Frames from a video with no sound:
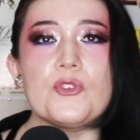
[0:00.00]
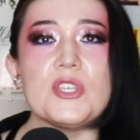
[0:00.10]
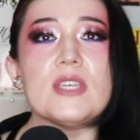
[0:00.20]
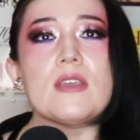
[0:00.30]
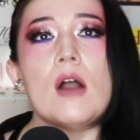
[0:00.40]

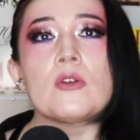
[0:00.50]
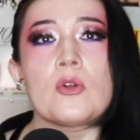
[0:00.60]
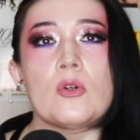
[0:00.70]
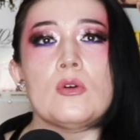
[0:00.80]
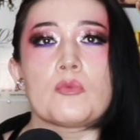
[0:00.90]
see a young
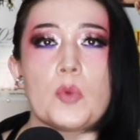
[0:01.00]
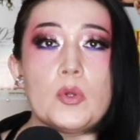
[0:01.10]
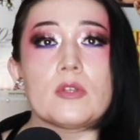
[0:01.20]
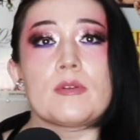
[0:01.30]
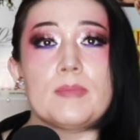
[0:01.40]
girl
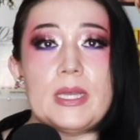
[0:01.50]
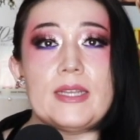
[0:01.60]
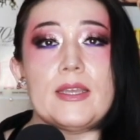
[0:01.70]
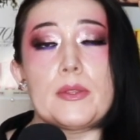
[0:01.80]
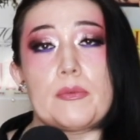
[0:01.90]

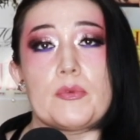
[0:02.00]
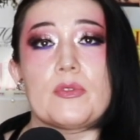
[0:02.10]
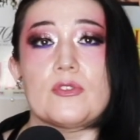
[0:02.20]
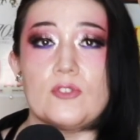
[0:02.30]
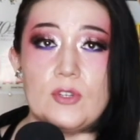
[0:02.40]
rollerblading through
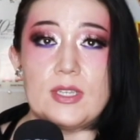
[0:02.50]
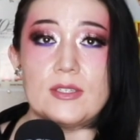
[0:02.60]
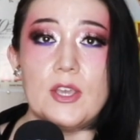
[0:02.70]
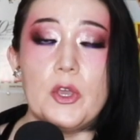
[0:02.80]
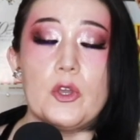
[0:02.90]
the
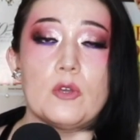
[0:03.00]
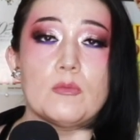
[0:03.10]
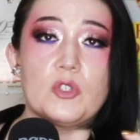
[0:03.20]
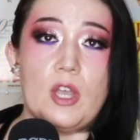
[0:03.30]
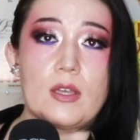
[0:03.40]
street,
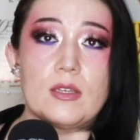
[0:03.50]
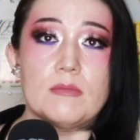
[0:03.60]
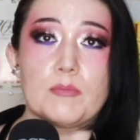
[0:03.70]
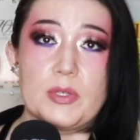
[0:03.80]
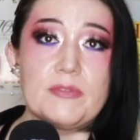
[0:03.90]
whom Chuck
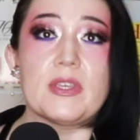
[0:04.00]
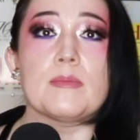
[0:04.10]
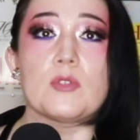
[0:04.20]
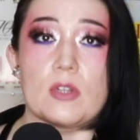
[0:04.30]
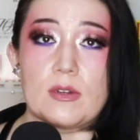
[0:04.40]
briefly
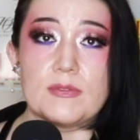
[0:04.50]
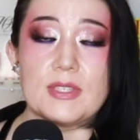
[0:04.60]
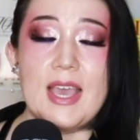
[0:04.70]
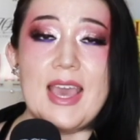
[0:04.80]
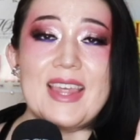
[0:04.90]

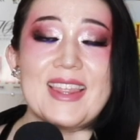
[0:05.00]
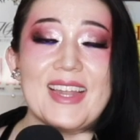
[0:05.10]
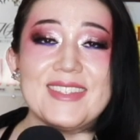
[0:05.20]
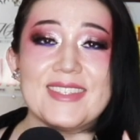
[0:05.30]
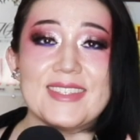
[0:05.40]
observes.
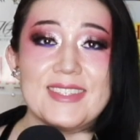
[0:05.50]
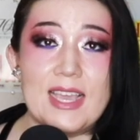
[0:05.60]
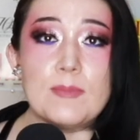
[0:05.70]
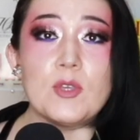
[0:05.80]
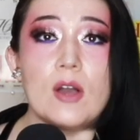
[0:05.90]
That is the
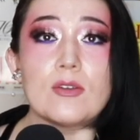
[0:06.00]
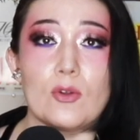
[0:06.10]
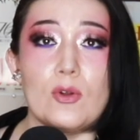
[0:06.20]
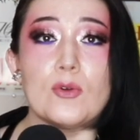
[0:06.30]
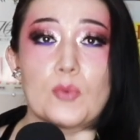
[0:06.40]
same young
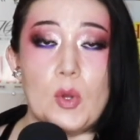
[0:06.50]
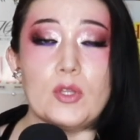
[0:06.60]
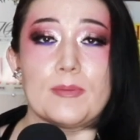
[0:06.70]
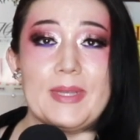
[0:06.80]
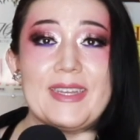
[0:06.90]
girl
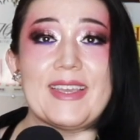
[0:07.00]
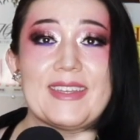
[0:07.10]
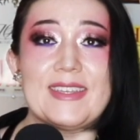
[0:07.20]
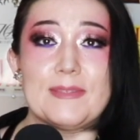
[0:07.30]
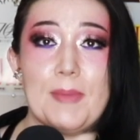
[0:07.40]
rollerblading
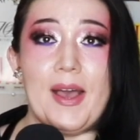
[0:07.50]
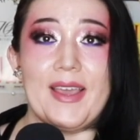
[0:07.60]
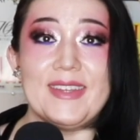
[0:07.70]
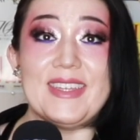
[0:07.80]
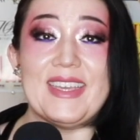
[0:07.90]
in his
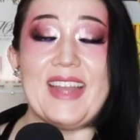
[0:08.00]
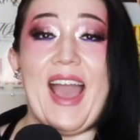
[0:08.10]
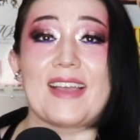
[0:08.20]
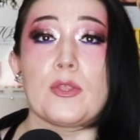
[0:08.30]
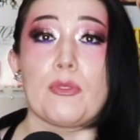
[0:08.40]
mind in
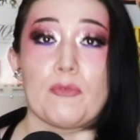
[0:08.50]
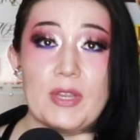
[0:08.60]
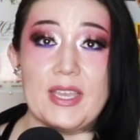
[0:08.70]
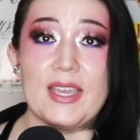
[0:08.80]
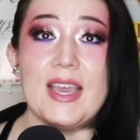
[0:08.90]
Act 3